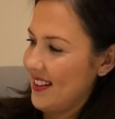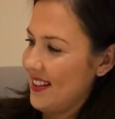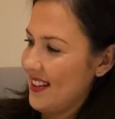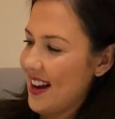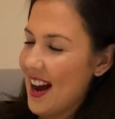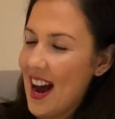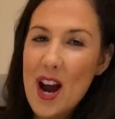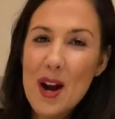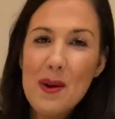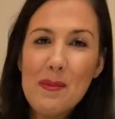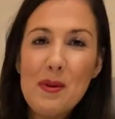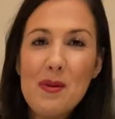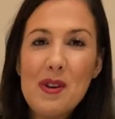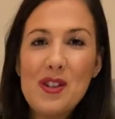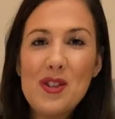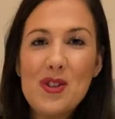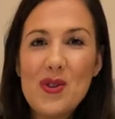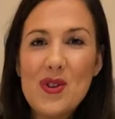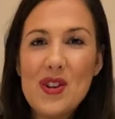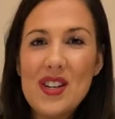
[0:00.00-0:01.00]
I hope you
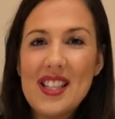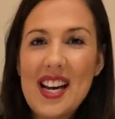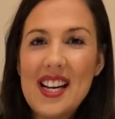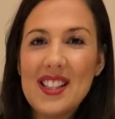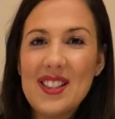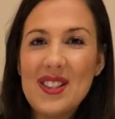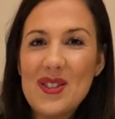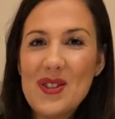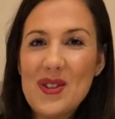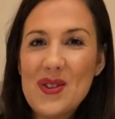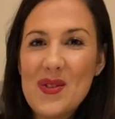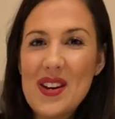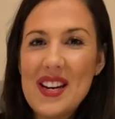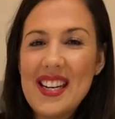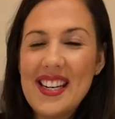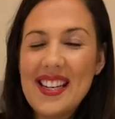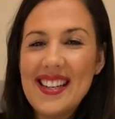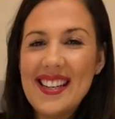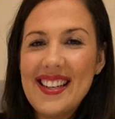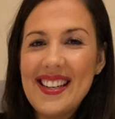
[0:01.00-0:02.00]
enjoyed that story,
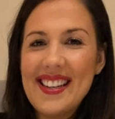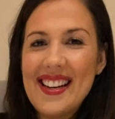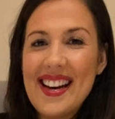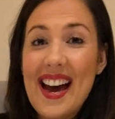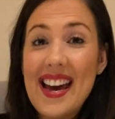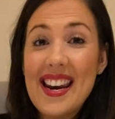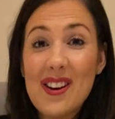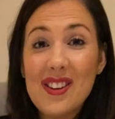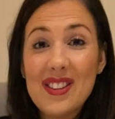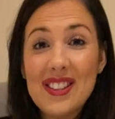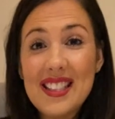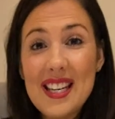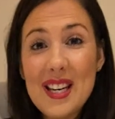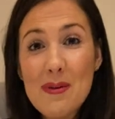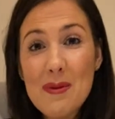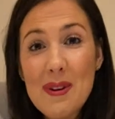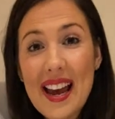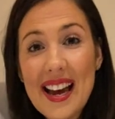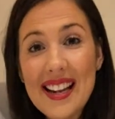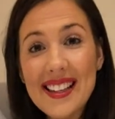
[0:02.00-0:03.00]
and I'll see you
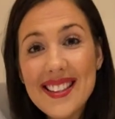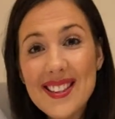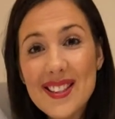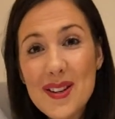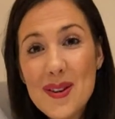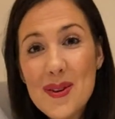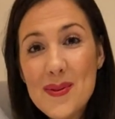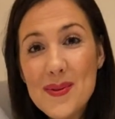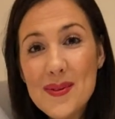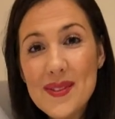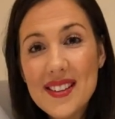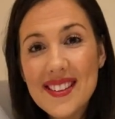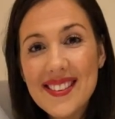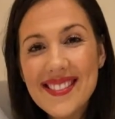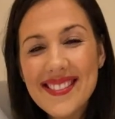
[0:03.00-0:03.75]
again soon.